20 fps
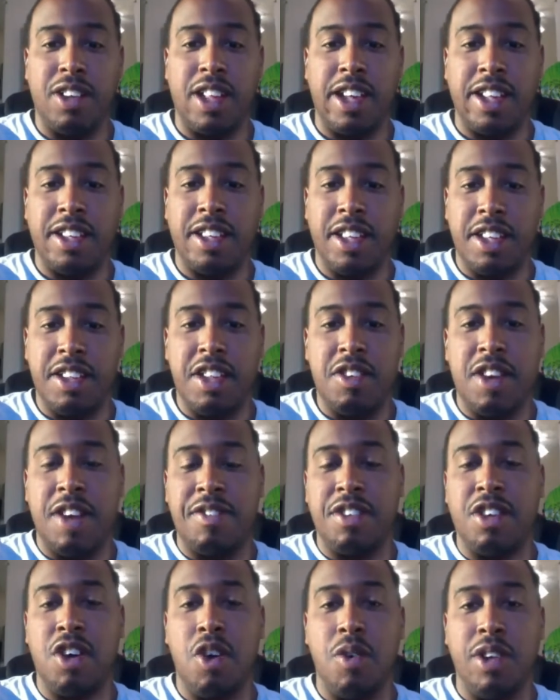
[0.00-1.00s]
Like they don't have
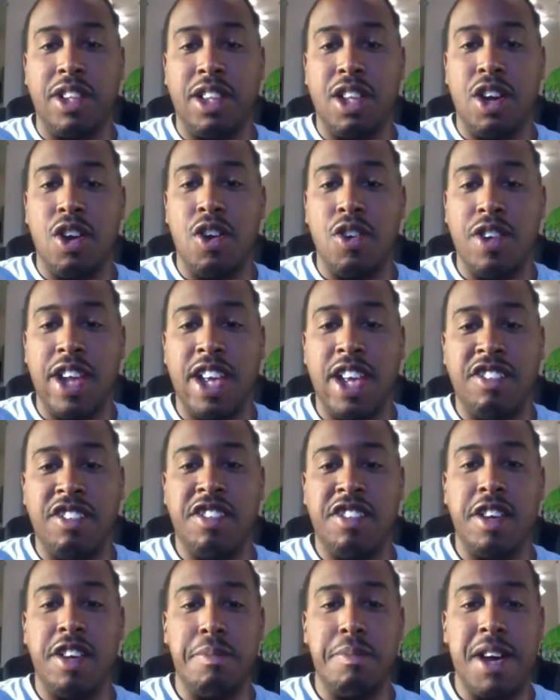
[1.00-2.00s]
to go and learn
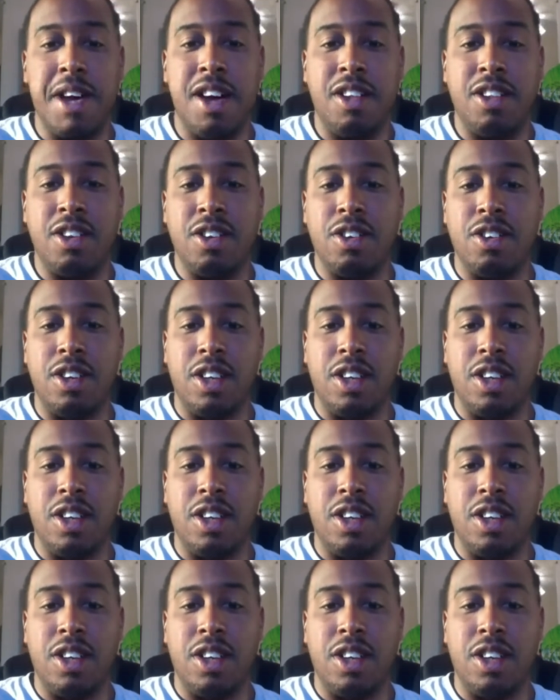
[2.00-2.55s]
HTML or